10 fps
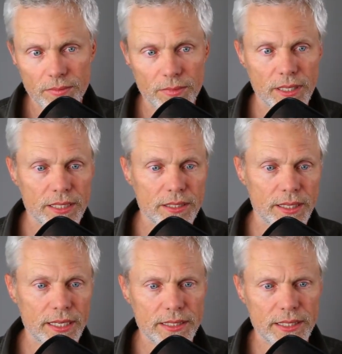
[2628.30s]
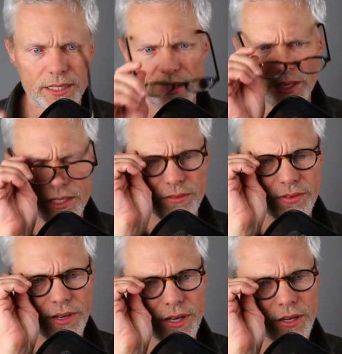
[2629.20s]
And so that's it's a it's a
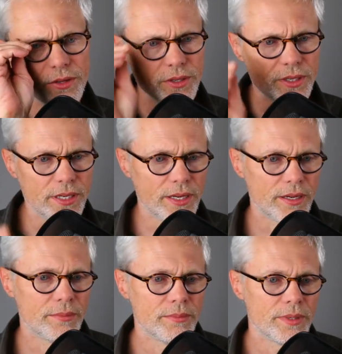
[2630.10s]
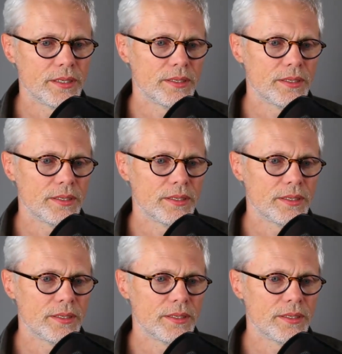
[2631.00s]
very good um,